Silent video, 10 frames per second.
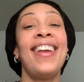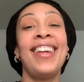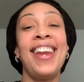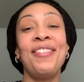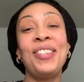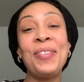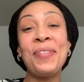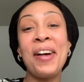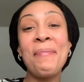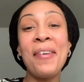Good afternoon,
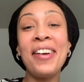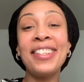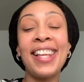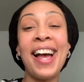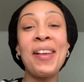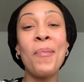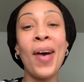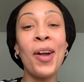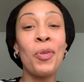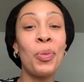love bugs. I am
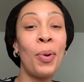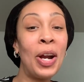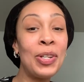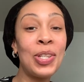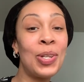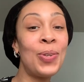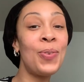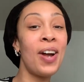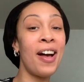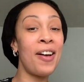back with part
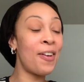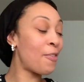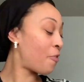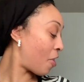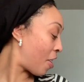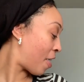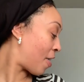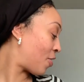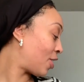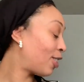2
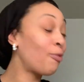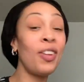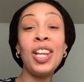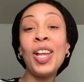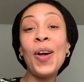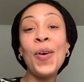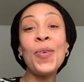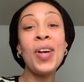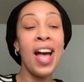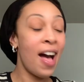of this
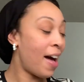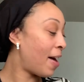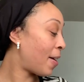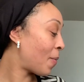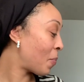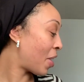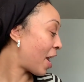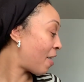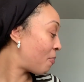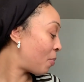video that
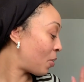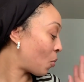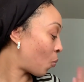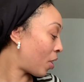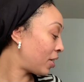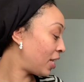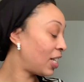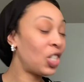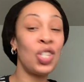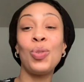I've been
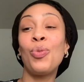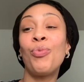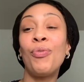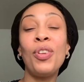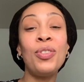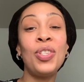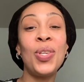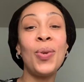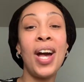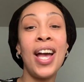wanting to reveal to
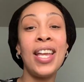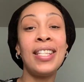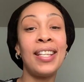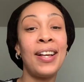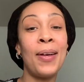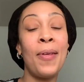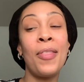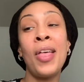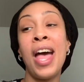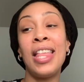you guys. The
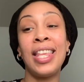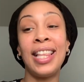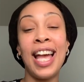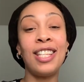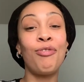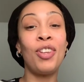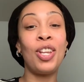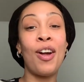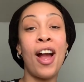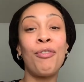last
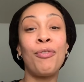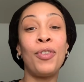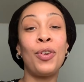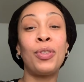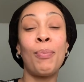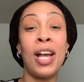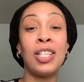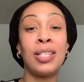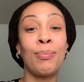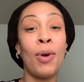video I revealed my
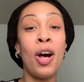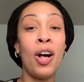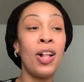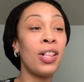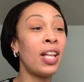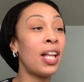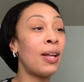smaller